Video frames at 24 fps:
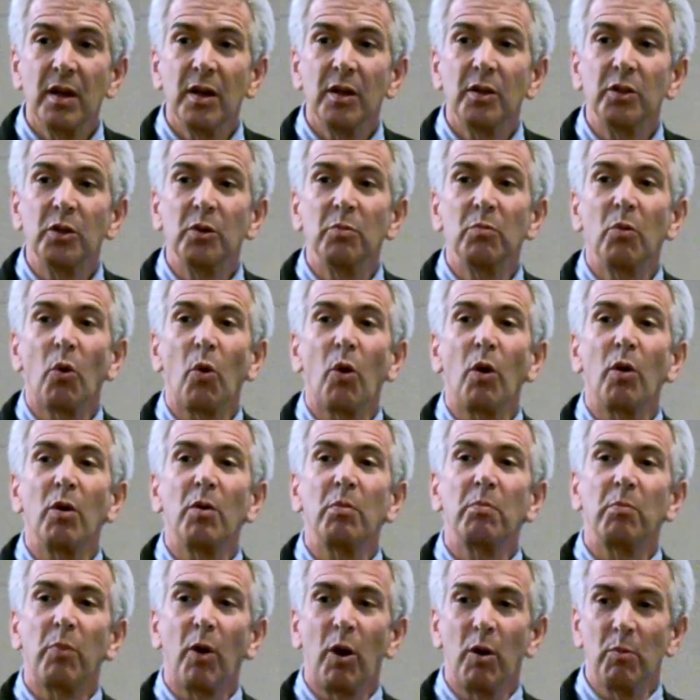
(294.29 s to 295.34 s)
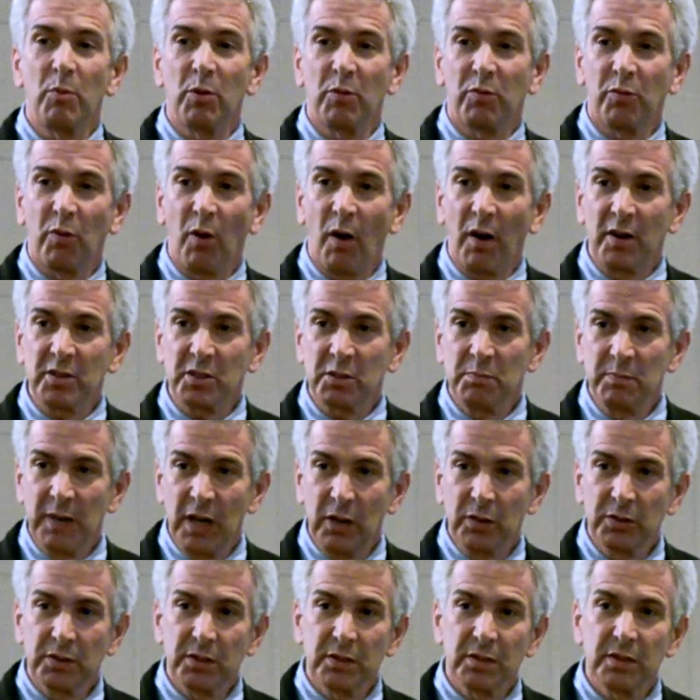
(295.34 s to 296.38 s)
the more permafrost
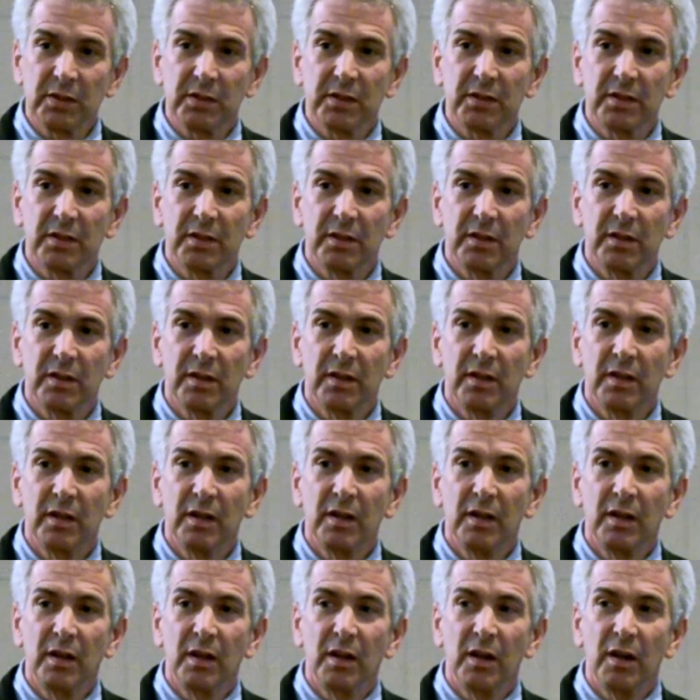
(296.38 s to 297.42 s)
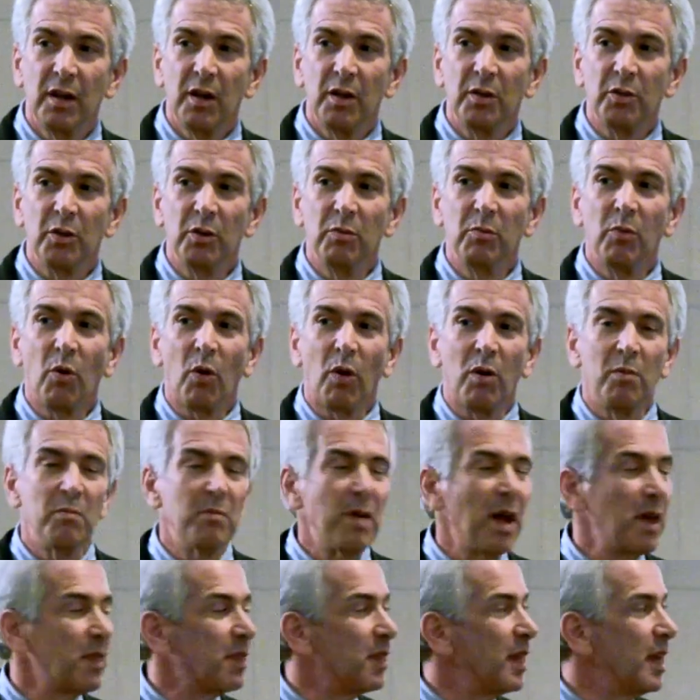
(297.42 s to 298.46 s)
melts, the more
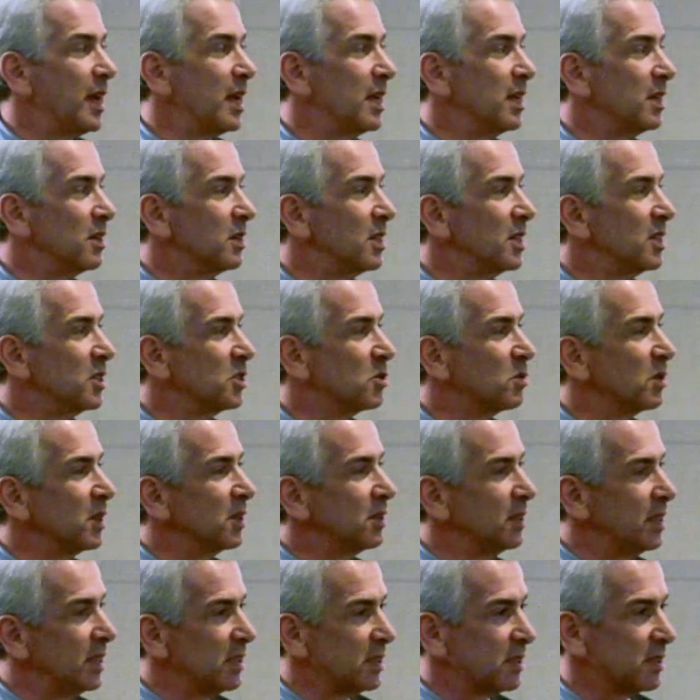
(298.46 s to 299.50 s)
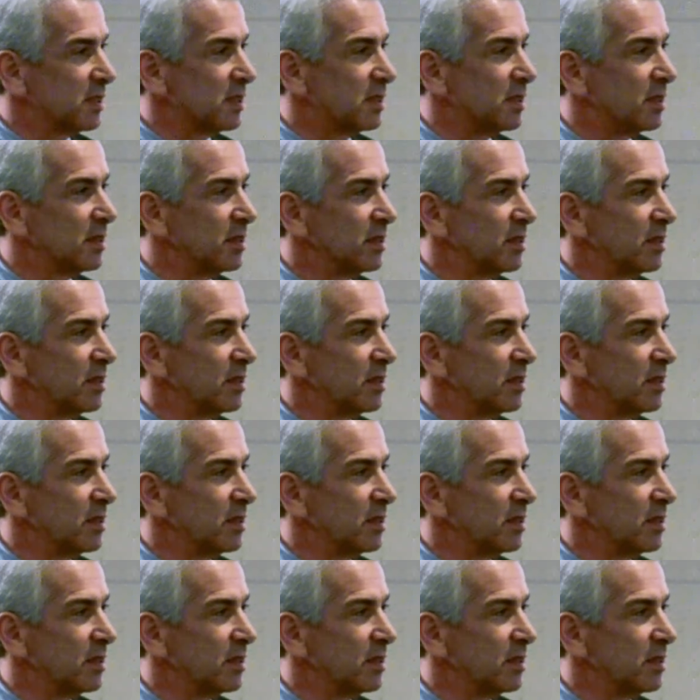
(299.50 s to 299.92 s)
methane is released,